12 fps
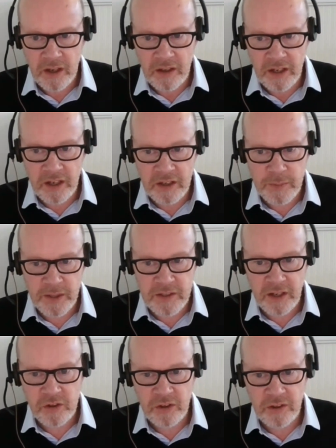And the
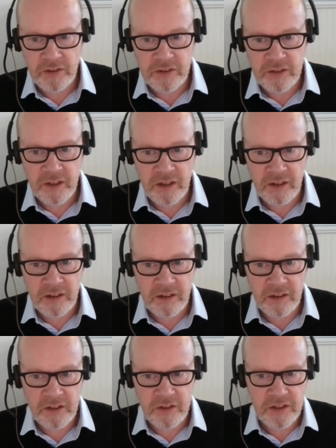expectation is that
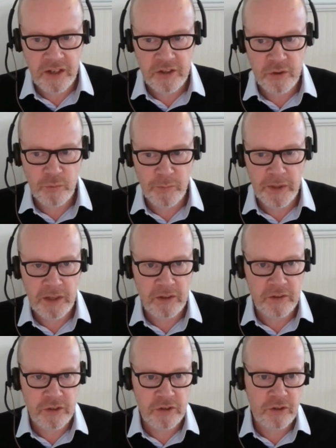legislation will be
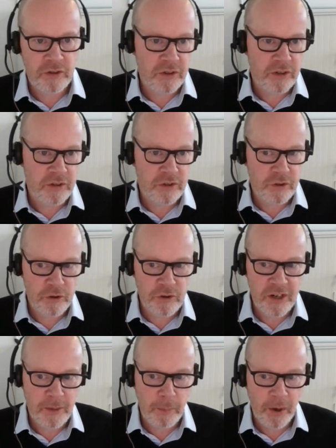
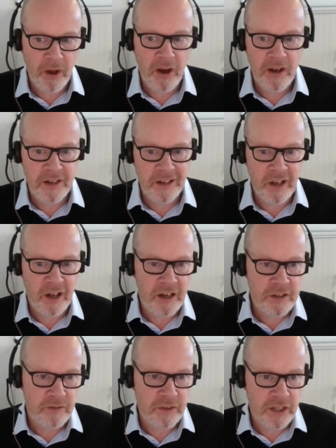construed and applied in
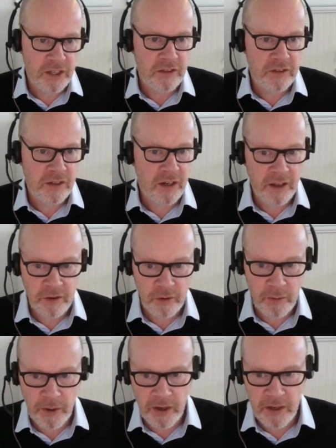light of these and
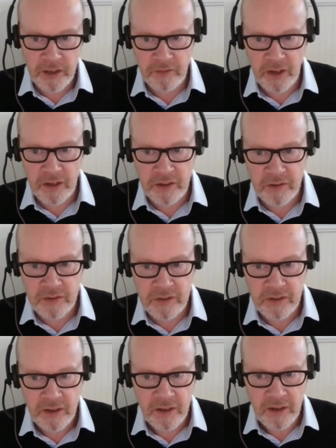other abiding
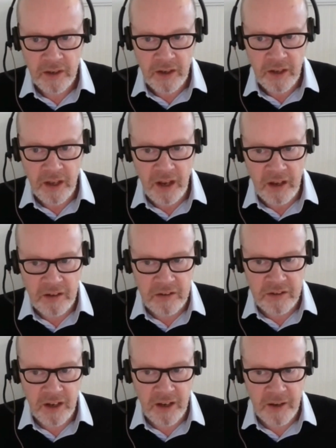values.
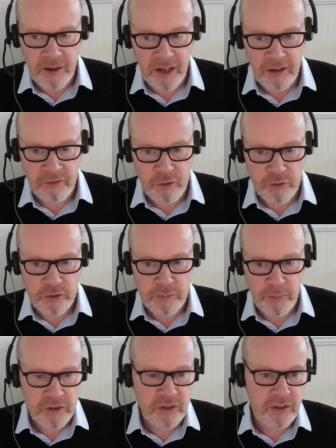And of course,
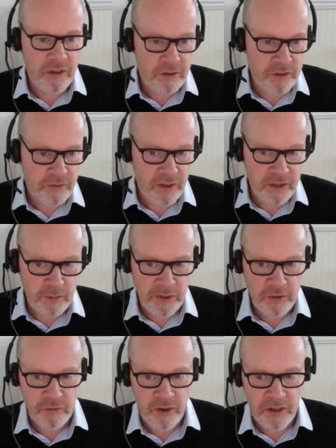most of those
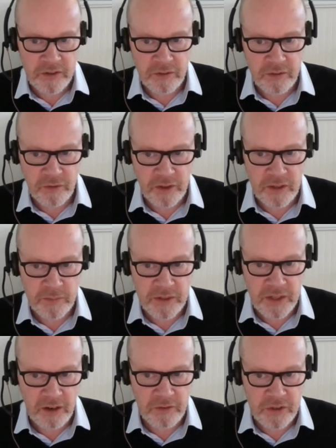fundamental rights and freedoms
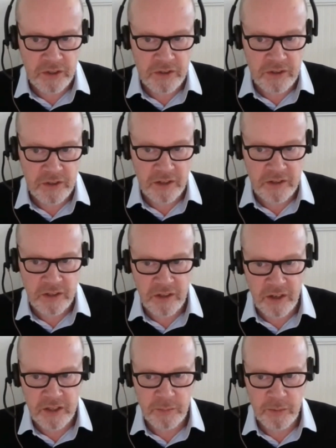have since
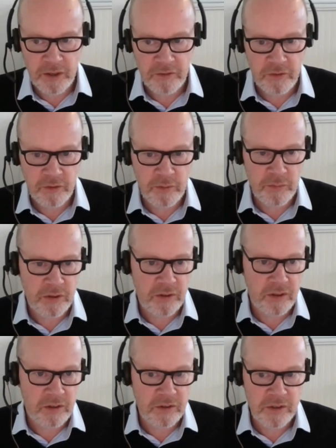1990 been affirmed in
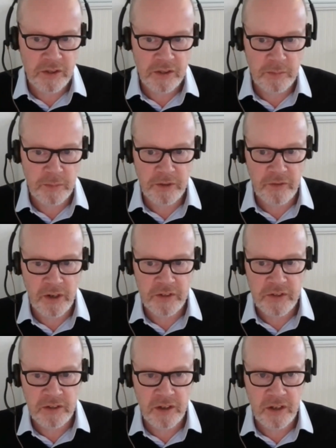the New Zealand Bill of
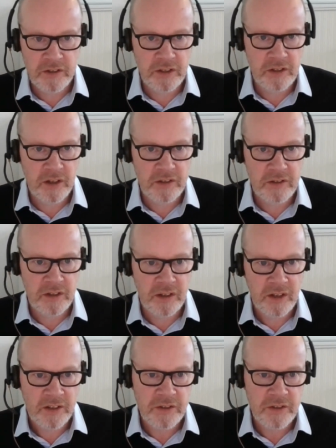Rights Act 1990.